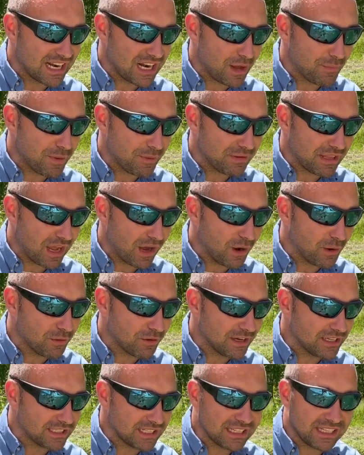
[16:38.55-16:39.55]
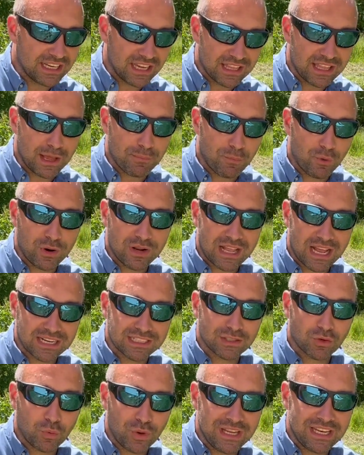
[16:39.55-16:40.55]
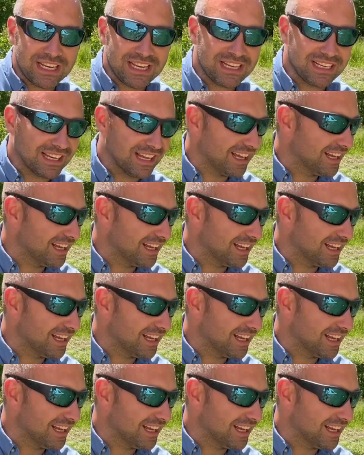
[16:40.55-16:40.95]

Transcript: And I remember the owner, he said, yeah, that boy likes to weed eat.